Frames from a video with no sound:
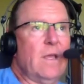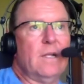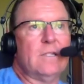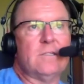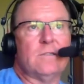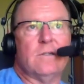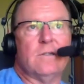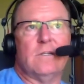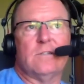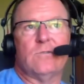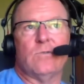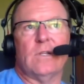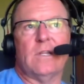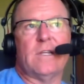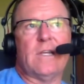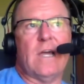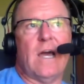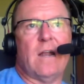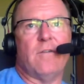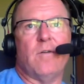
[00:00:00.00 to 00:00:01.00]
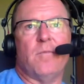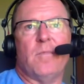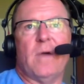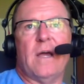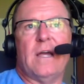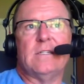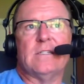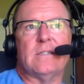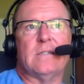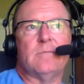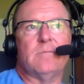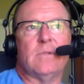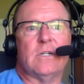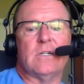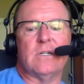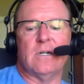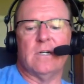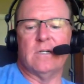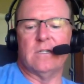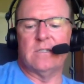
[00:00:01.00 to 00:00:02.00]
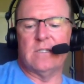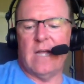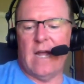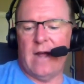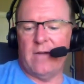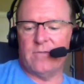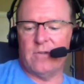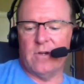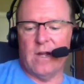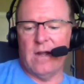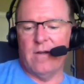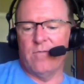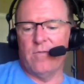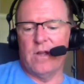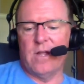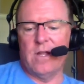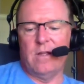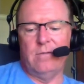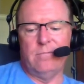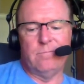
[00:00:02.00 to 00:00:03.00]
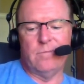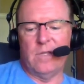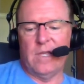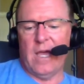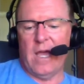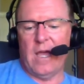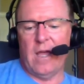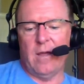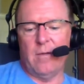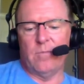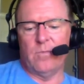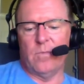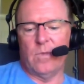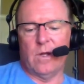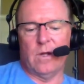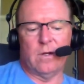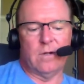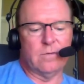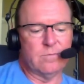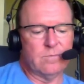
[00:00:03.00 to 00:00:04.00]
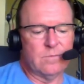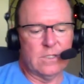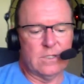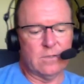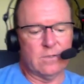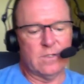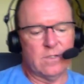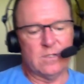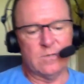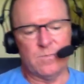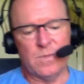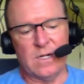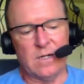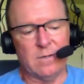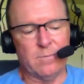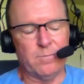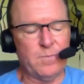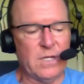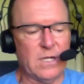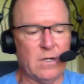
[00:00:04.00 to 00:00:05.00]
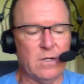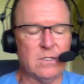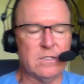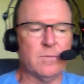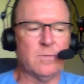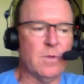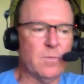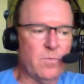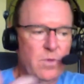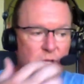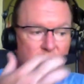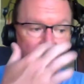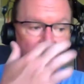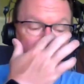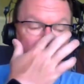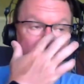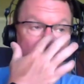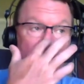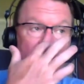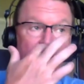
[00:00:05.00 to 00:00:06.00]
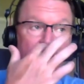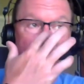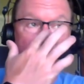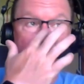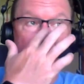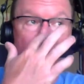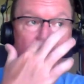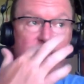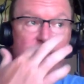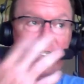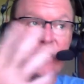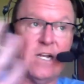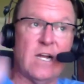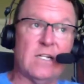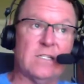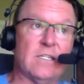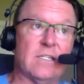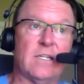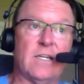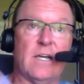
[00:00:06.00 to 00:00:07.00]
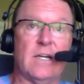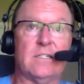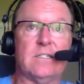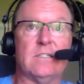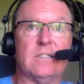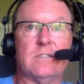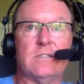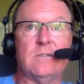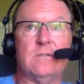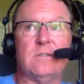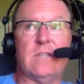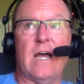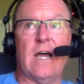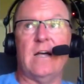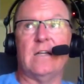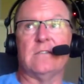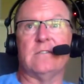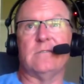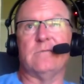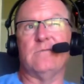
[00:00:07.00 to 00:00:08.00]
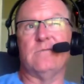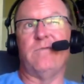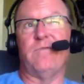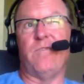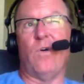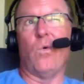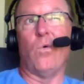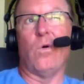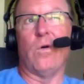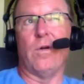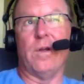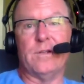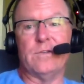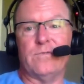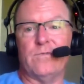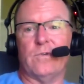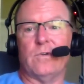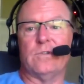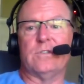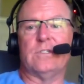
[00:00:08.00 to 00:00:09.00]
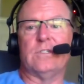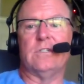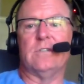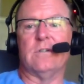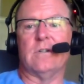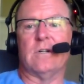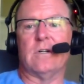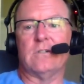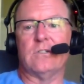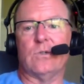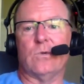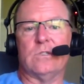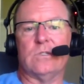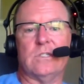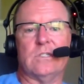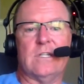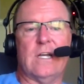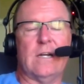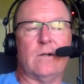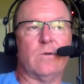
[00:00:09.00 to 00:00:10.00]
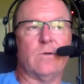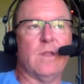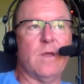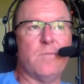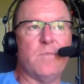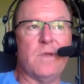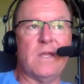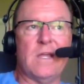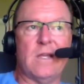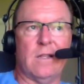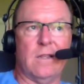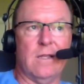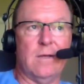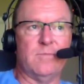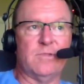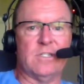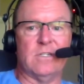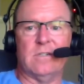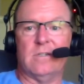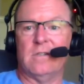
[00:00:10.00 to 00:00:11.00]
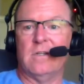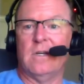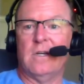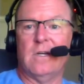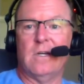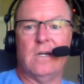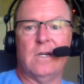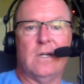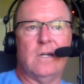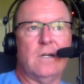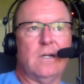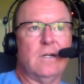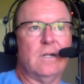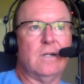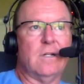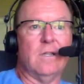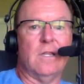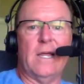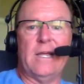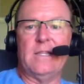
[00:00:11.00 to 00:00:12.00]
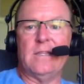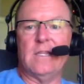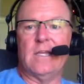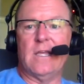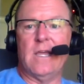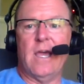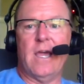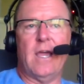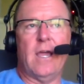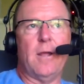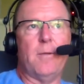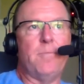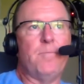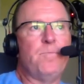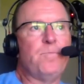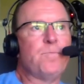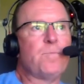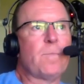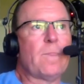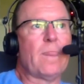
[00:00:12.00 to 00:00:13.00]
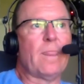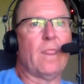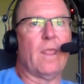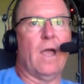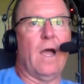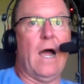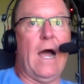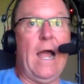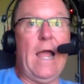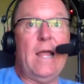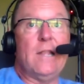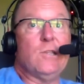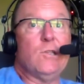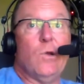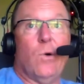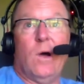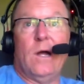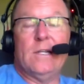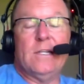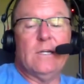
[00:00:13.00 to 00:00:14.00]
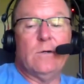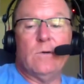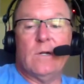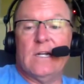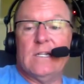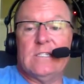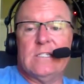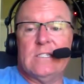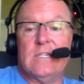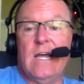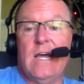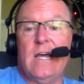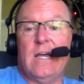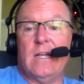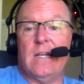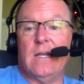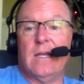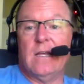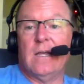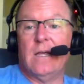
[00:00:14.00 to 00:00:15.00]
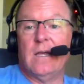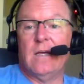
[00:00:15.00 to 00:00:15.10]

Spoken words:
it's really kind of amazing because after every game there has been a penultimate play, like the Calvin Johnson catch in 2004, his first year at Georgia Tech, where they beat Clemson late in the game. I had no idea what I said,